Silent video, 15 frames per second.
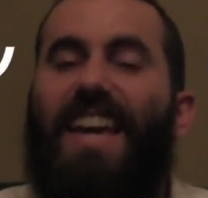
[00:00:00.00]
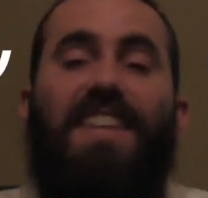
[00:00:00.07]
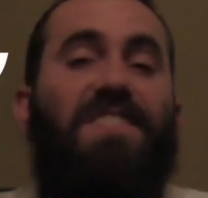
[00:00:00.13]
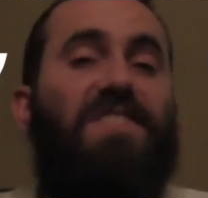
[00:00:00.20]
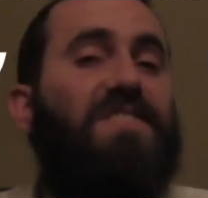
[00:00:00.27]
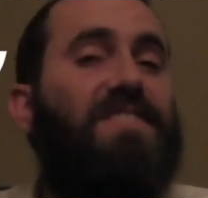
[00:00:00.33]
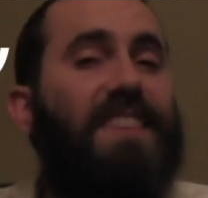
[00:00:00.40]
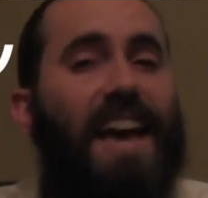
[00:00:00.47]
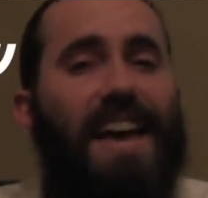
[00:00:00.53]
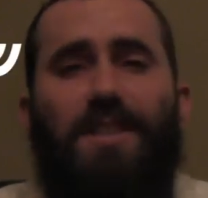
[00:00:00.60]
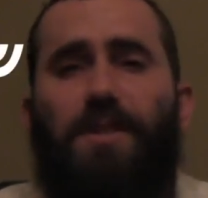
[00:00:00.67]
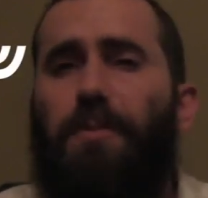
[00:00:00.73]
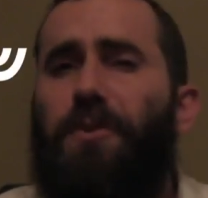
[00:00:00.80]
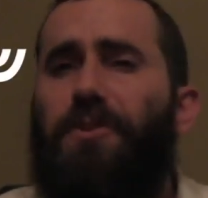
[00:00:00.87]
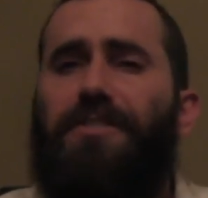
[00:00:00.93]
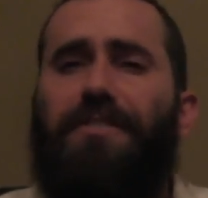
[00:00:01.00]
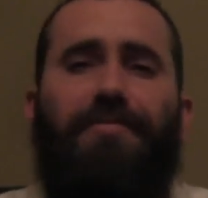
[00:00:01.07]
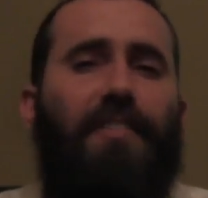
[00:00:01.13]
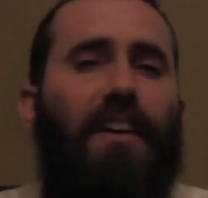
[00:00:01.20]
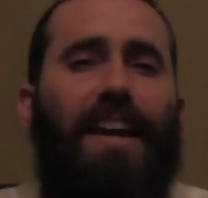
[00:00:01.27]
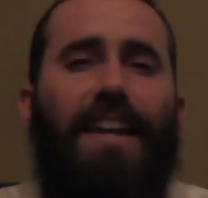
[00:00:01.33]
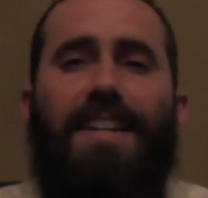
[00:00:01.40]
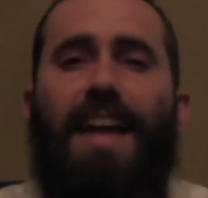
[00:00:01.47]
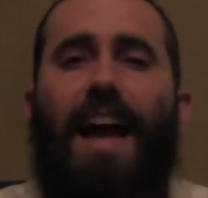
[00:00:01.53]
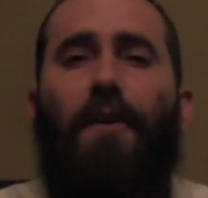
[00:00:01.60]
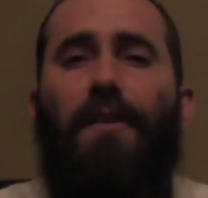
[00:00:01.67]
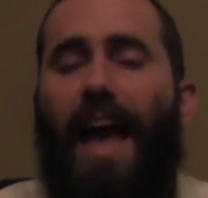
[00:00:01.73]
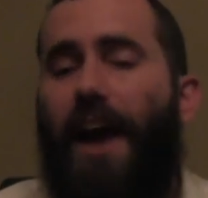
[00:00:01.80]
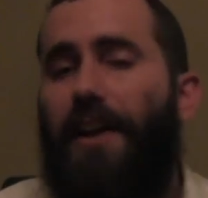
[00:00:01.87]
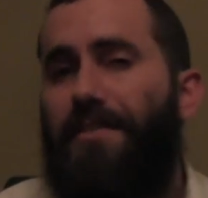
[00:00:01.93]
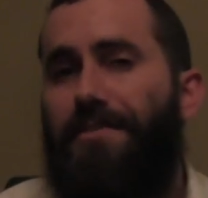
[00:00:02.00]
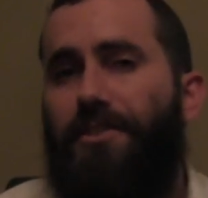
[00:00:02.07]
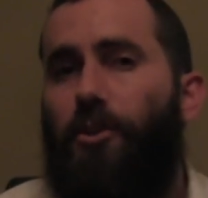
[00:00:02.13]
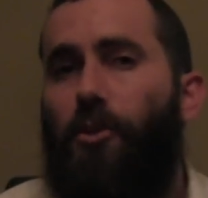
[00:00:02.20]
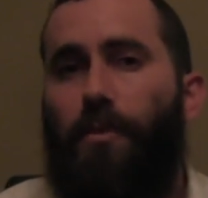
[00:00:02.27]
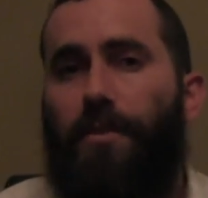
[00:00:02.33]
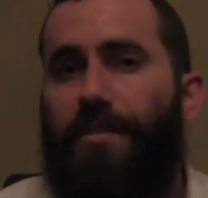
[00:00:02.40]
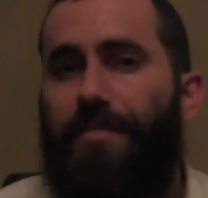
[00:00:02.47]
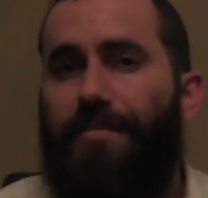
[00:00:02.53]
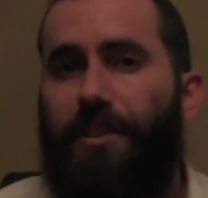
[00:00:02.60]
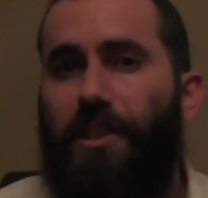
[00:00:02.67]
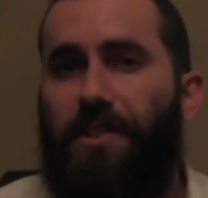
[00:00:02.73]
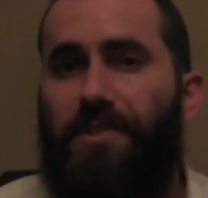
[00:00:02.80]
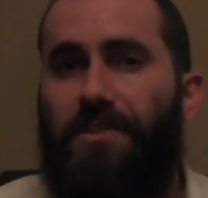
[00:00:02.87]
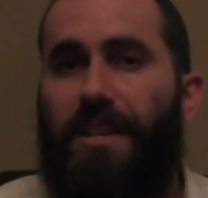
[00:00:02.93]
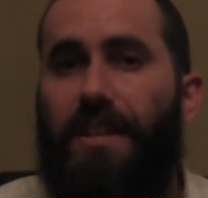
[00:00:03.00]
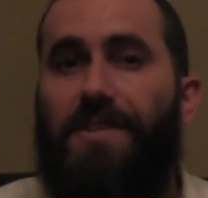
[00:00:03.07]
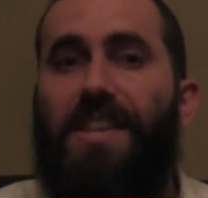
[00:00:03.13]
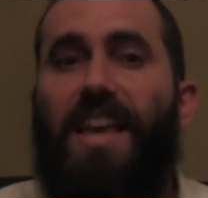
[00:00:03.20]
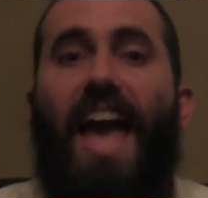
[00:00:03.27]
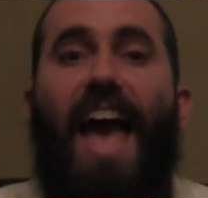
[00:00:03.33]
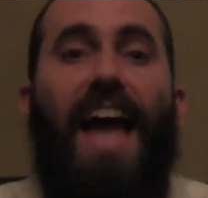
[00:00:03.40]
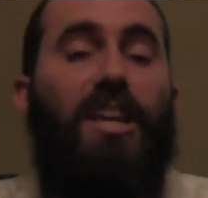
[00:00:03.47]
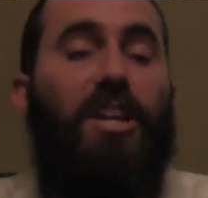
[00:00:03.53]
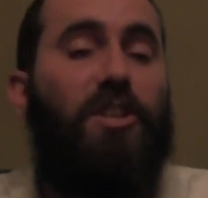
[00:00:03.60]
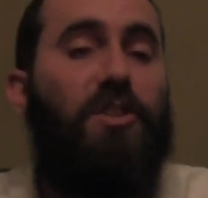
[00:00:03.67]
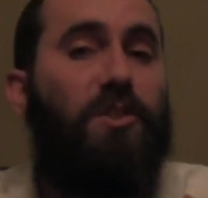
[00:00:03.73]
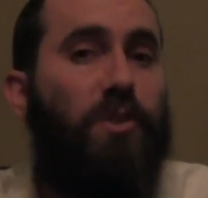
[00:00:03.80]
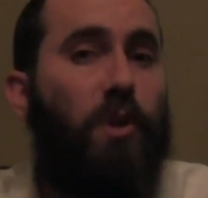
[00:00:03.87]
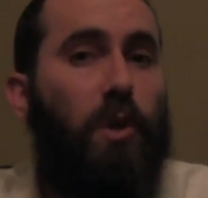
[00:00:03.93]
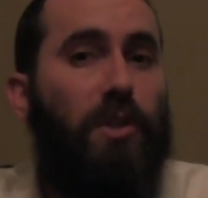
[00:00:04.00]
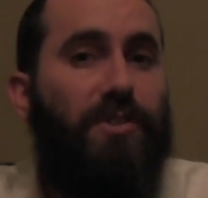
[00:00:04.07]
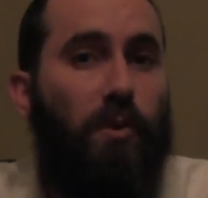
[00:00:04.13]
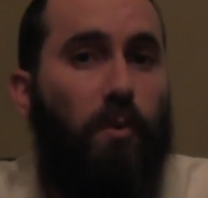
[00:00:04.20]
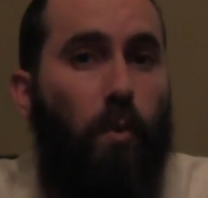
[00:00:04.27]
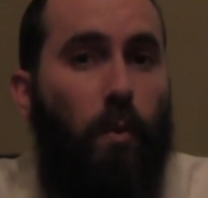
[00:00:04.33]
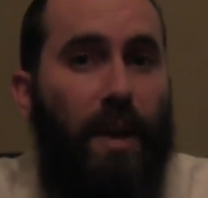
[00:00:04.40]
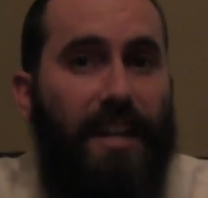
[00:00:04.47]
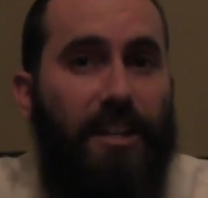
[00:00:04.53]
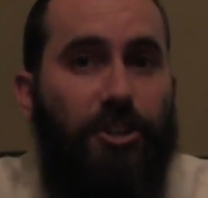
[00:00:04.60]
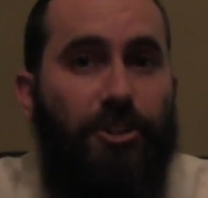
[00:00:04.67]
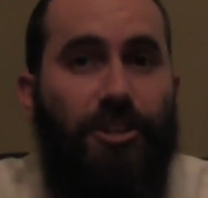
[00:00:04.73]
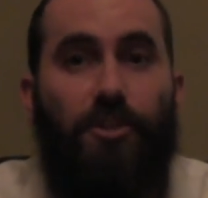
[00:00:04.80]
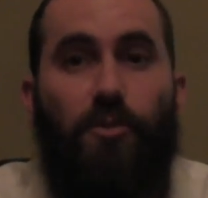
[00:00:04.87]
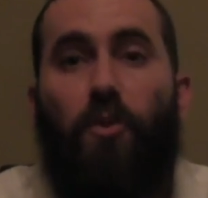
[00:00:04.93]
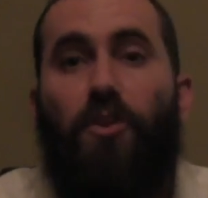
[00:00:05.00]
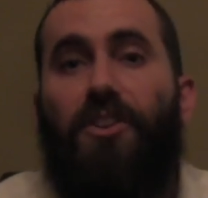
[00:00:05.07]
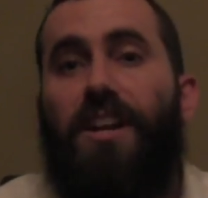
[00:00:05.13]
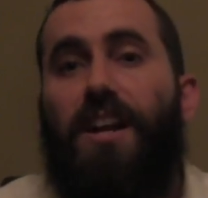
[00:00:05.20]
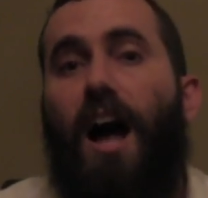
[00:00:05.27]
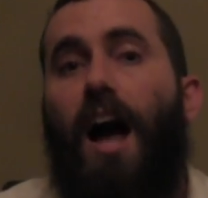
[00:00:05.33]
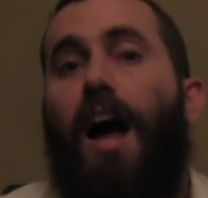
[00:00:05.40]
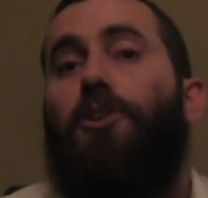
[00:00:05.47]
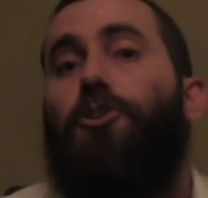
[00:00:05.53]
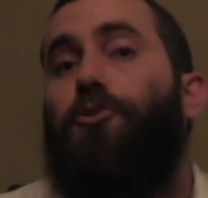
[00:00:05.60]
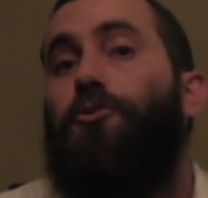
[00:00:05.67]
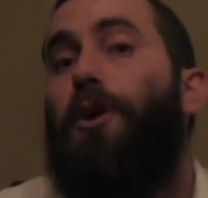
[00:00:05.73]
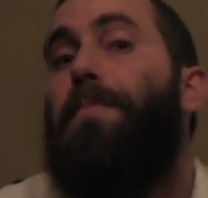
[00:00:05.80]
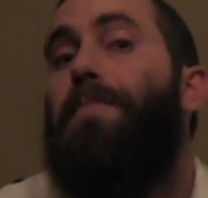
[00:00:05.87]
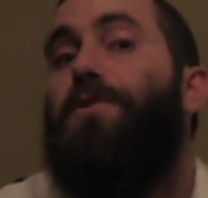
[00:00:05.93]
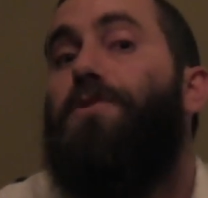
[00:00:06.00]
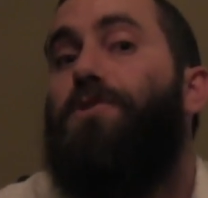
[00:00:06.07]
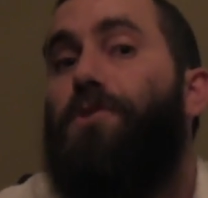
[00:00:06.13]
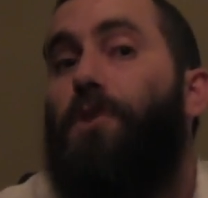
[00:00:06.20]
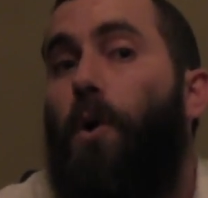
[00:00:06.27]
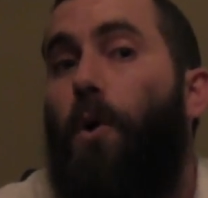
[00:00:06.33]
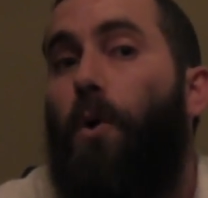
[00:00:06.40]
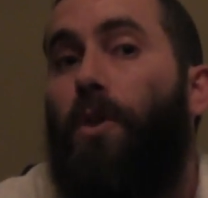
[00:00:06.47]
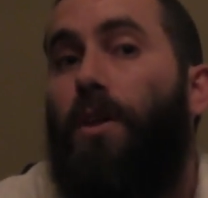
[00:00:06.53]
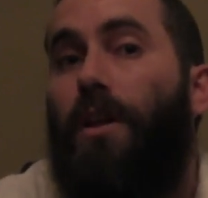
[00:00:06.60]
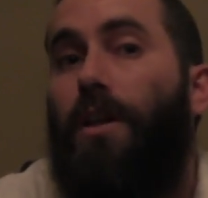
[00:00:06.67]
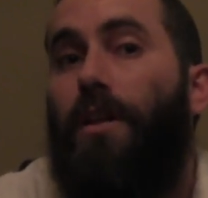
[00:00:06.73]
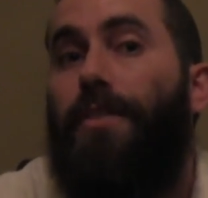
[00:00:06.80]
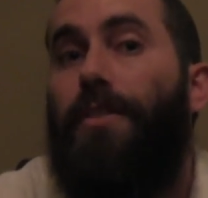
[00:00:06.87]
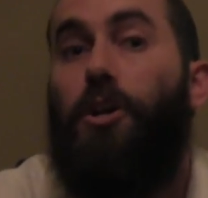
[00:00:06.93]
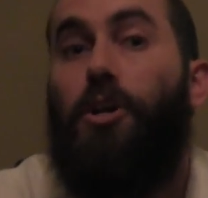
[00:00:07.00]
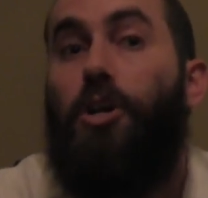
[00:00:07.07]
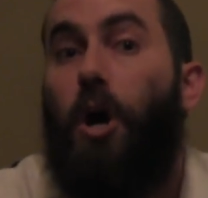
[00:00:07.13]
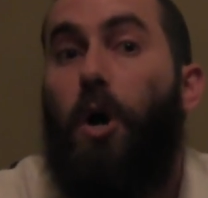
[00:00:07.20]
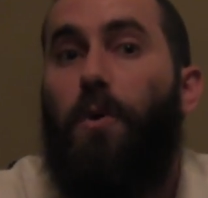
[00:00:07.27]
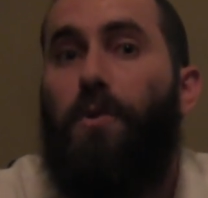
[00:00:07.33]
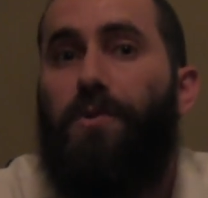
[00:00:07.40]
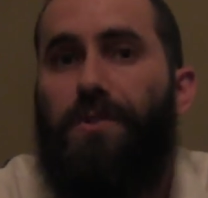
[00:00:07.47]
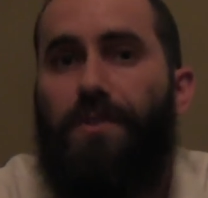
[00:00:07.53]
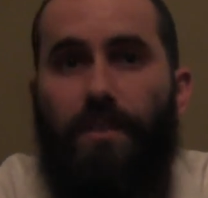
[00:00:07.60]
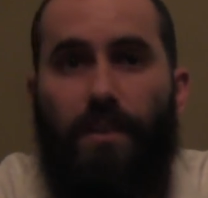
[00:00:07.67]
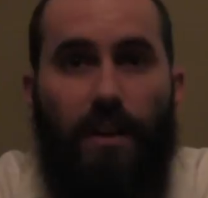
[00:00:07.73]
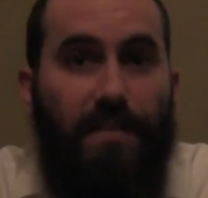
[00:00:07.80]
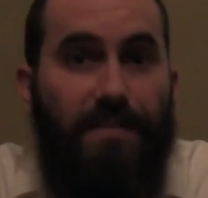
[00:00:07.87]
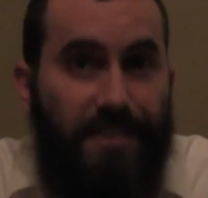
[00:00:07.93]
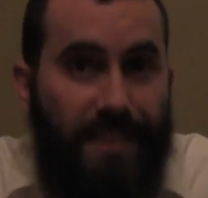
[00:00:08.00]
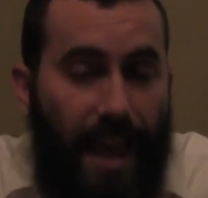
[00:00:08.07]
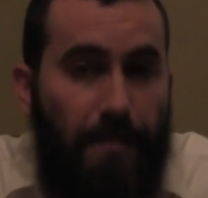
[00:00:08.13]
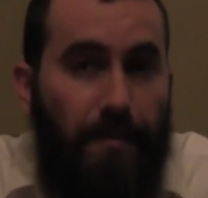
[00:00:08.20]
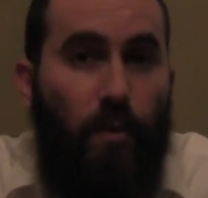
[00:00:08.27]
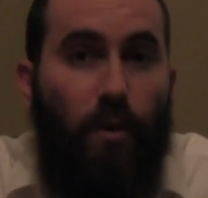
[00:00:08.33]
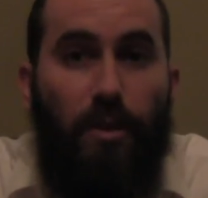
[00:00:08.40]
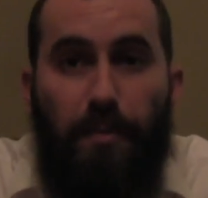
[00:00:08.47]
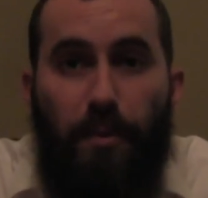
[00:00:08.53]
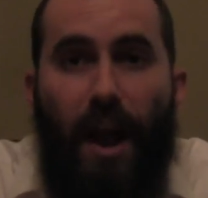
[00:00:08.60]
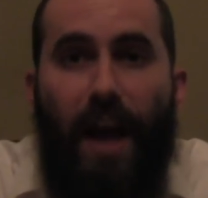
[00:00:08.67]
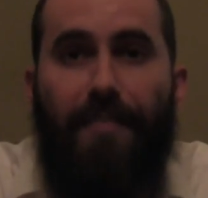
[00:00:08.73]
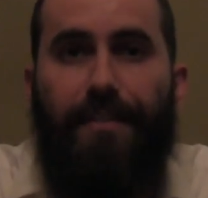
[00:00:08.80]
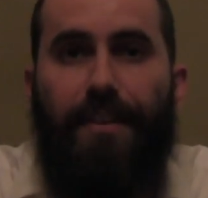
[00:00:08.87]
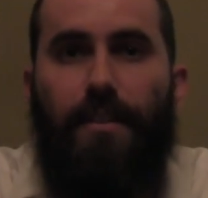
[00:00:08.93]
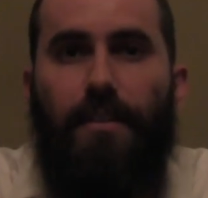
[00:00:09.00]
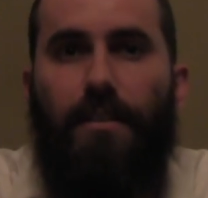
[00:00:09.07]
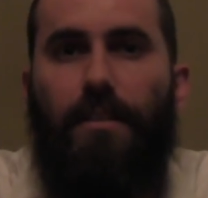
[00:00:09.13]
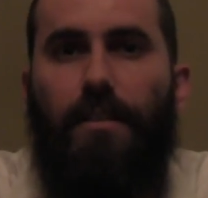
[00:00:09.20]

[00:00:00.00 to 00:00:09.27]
He's desperate to find out how to deal with the Philistines and consults a witch in order to conjure up the soul, the ghost, of Samuel the prophet.